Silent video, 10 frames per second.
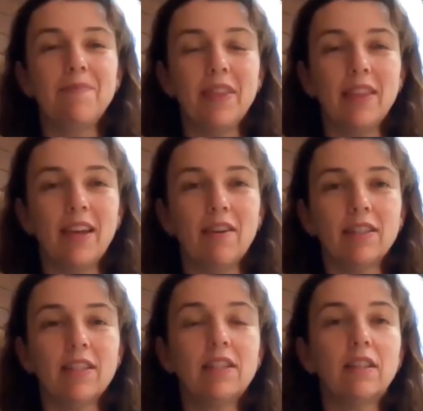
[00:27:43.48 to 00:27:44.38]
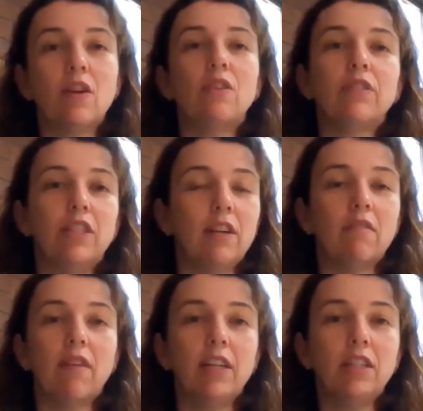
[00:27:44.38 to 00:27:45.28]
There are still an older
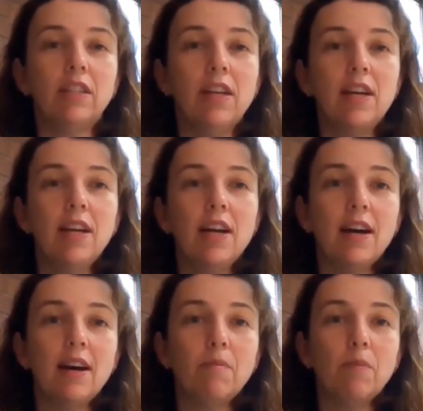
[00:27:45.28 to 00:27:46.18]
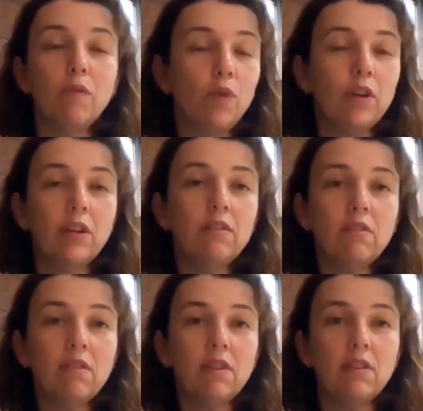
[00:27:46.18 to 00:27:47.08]
generation of
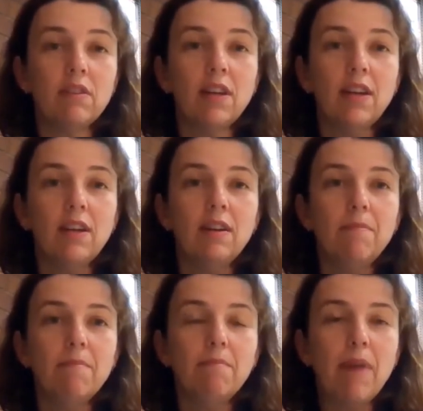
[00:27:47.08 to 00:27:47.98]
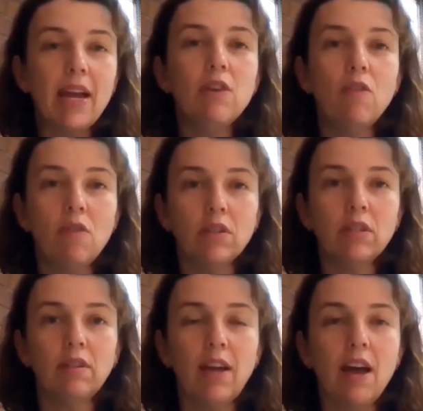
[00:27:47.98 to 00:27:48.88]
workers that may not
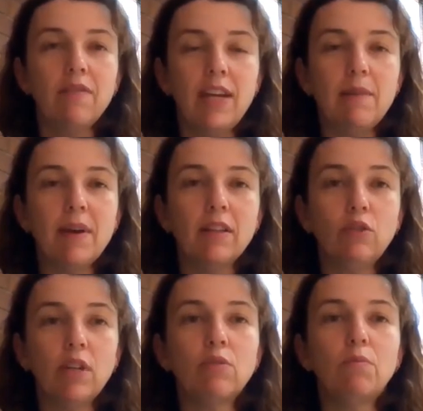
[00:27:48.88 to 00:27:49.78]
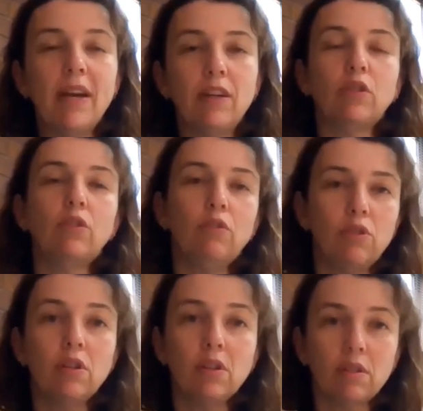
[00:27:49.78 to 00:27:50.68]
have an email address or may not choose
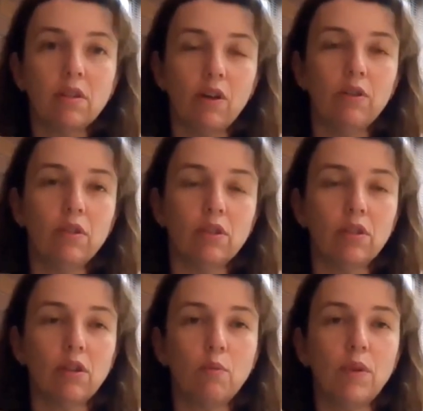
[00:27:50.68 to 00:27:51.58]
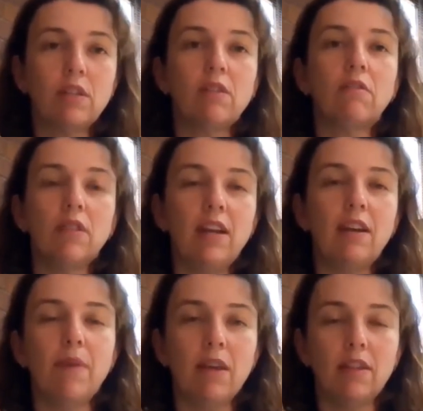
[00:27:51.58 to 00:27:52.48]
to disclose it. So we still need a
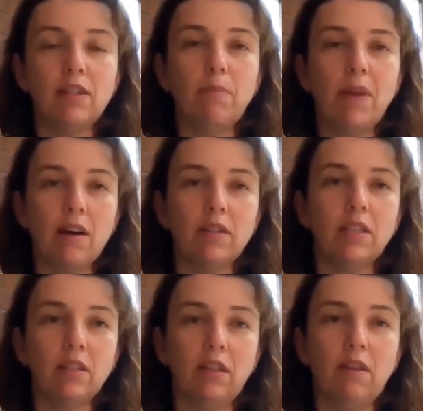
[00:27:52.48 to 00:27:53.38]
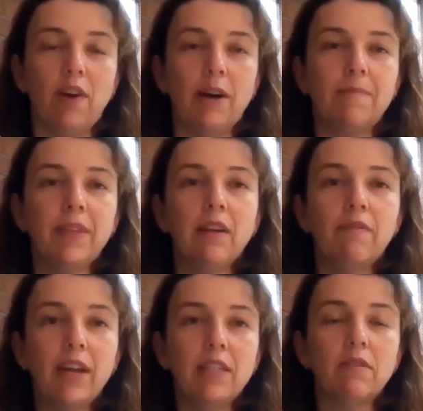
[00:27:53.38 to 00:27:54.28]
method to be able to deliver
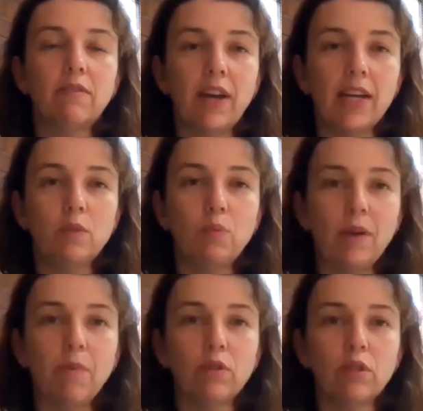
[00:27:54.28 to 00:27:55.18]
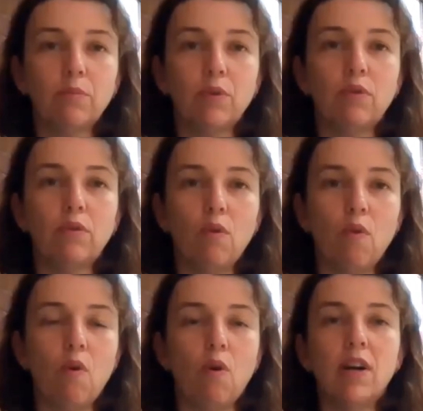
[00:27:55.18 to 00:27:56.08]
face-to-face where possible
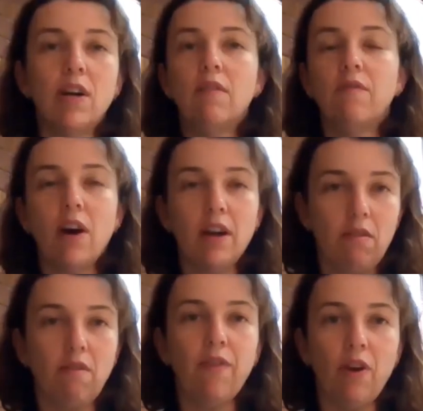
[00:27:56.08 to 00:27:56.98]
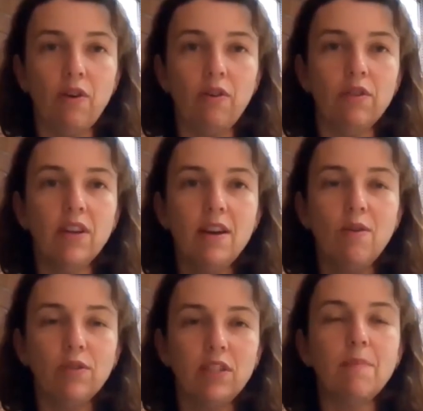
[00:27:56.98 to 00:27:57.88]
or via the phone
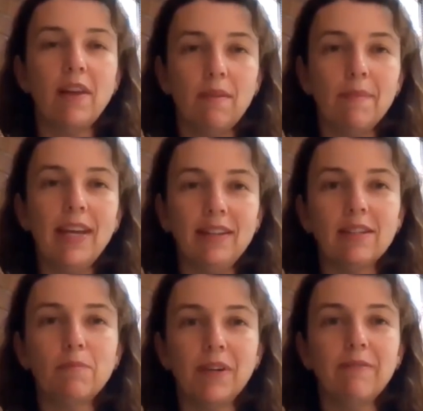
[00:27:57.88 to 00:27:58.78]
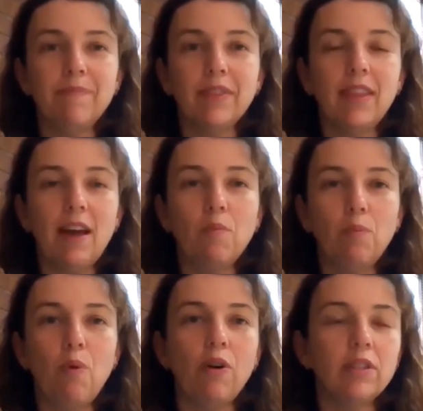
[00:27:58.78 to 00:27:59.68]
or some other means. But that
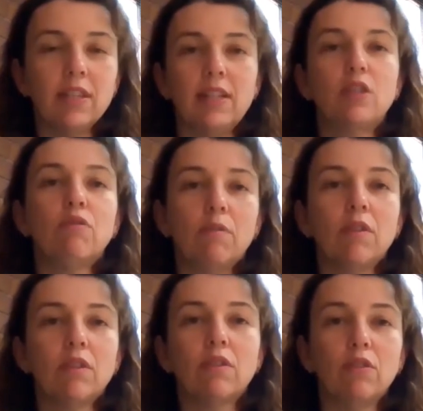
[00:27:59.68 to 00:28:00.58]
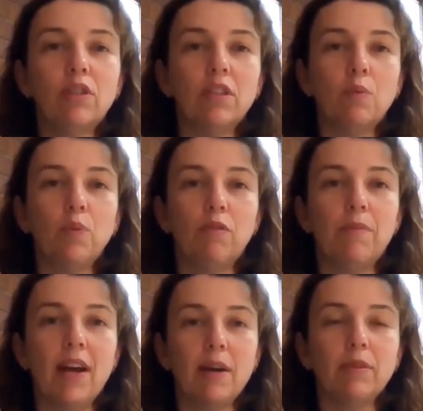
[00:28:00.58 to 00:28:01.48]
was an interim solution that we've
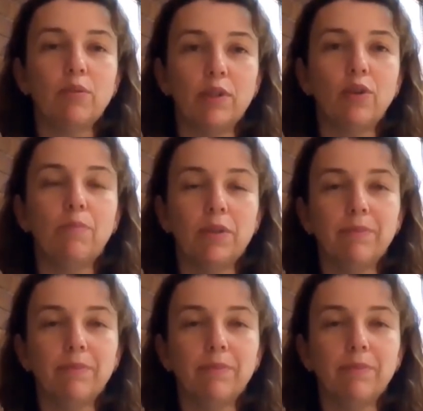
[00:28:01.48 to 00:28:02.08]
been able to adopt.